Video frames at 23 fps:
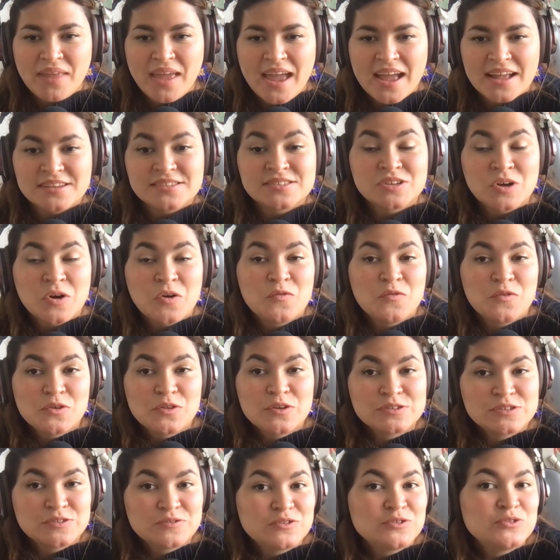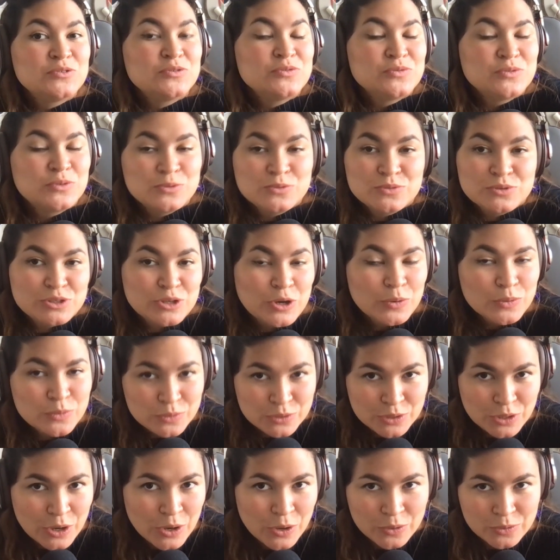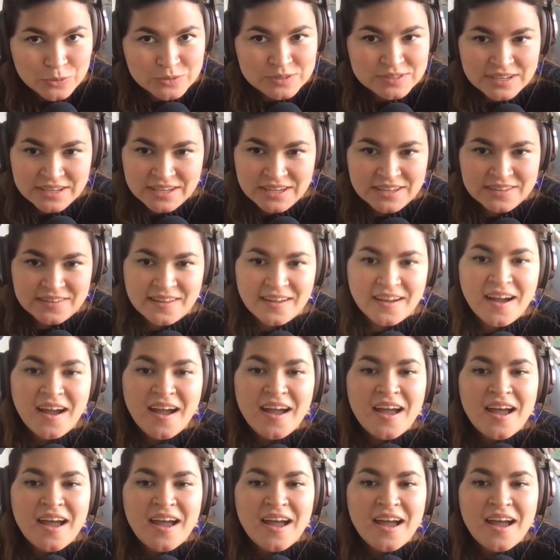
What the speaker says: And so, for those of you who don't know Sangeeta,